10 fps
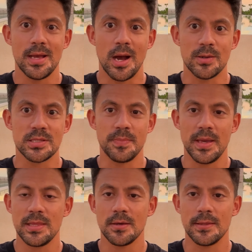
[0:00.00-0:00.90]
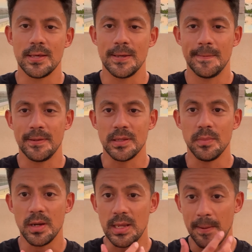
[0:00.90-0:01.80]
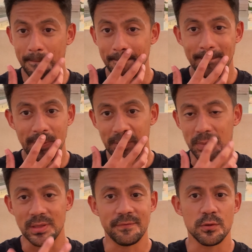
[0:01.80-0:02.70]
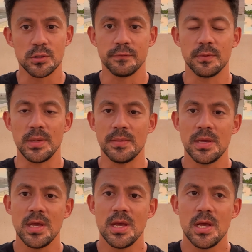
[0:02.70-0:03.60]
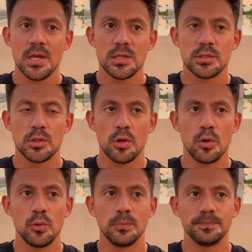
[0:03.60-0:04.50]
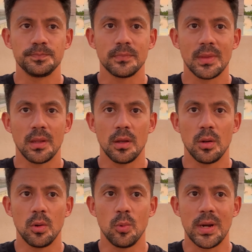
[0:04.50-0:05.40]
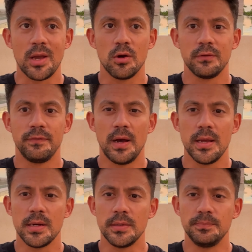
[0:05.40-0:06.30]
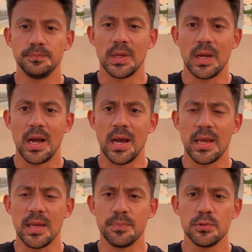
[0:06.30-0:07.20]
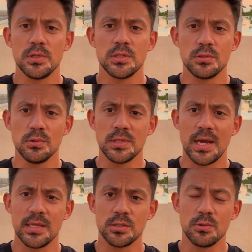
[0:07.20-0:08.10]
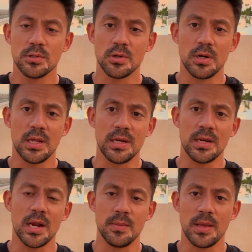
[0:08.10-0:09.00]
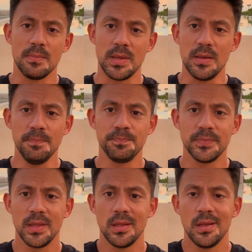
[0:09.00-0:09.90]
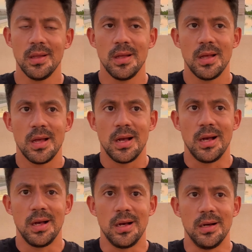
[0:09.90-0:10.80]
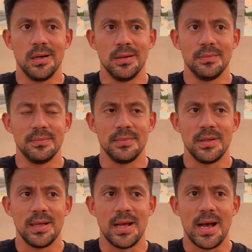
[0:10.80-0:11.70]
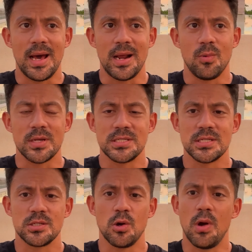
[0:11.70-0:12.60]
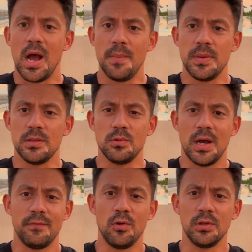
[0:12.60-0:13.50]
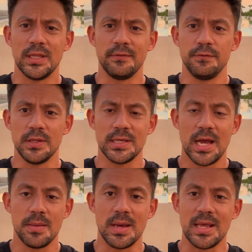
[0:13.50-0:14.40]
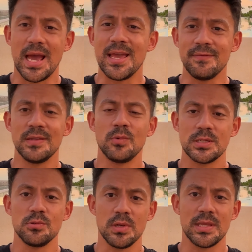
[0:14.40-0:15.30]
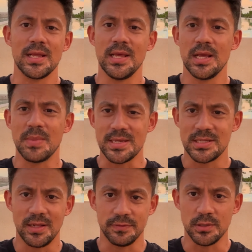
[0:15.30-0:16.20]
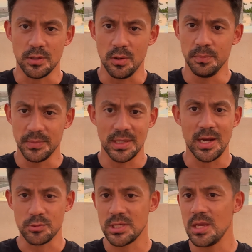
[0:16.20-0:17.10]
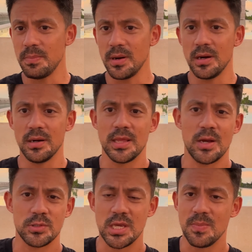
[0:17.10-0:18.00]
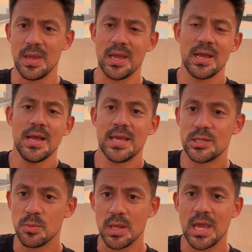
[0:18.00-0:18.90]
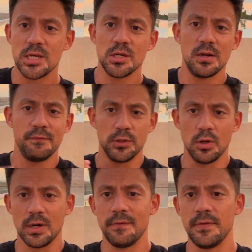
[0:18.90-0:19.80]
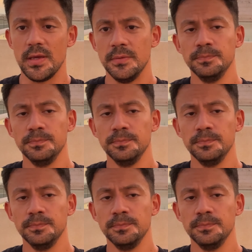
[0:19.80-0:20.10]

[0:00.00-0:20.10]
was depending on the money to build a future for me. So when I got fired, I put these 2 tiny studios in Airbnb, and I was just so happy to have all that free time. I even was doing the cleaning myself, the housekeeping, guest communication, photography,